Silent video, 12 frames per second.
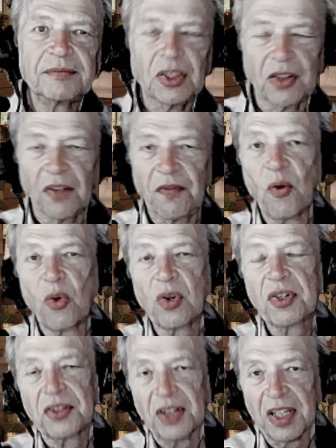Four
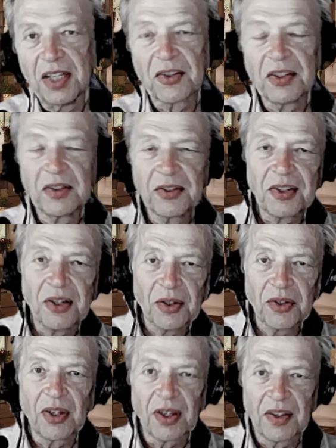Seasons,
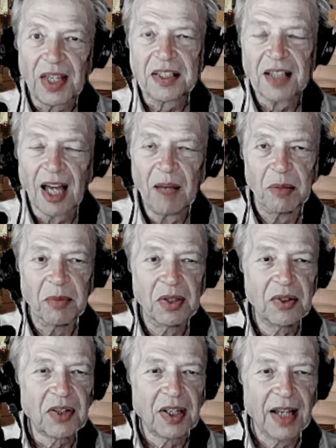that type of
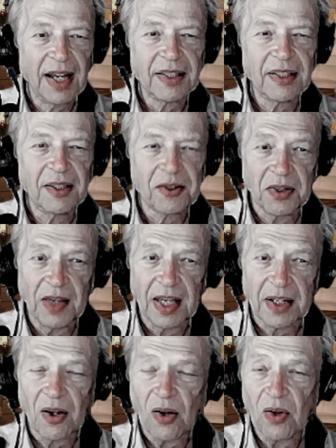music. I can listen to
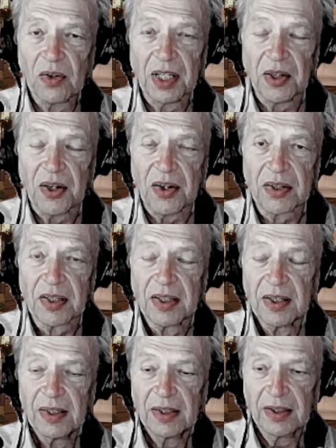that all day long.
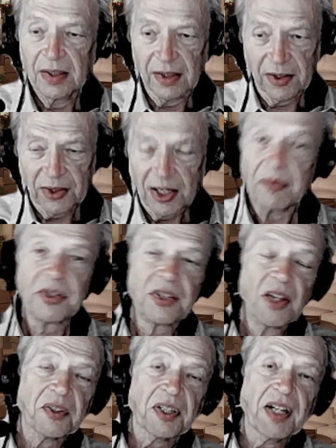Some
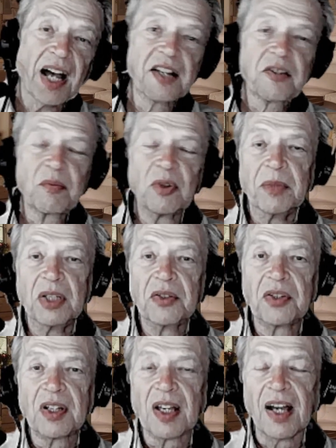Southern gospel
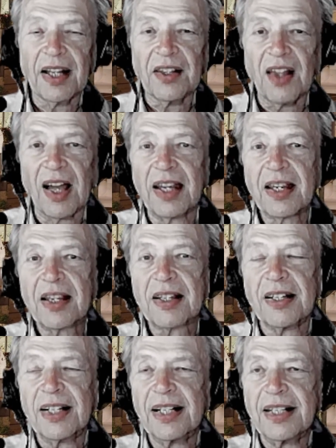music. I like
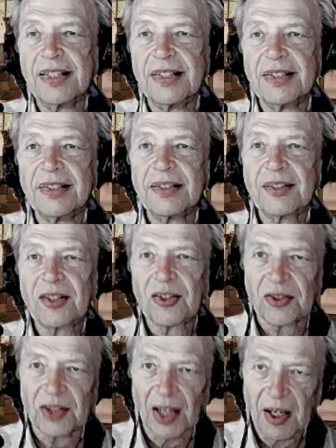
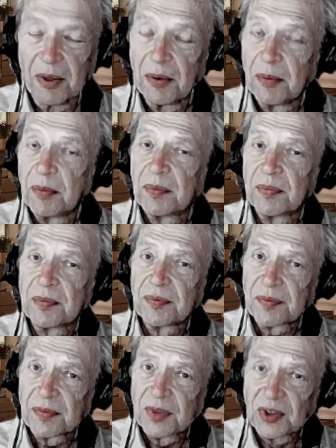
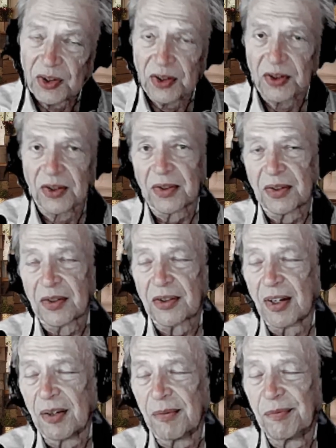some
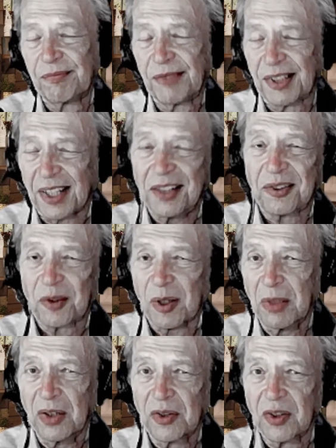country
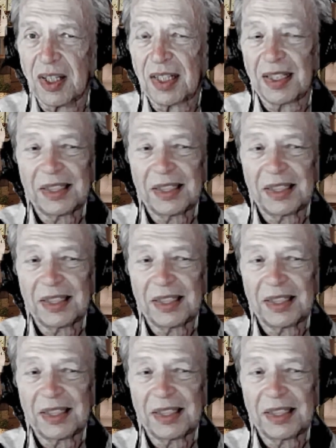music.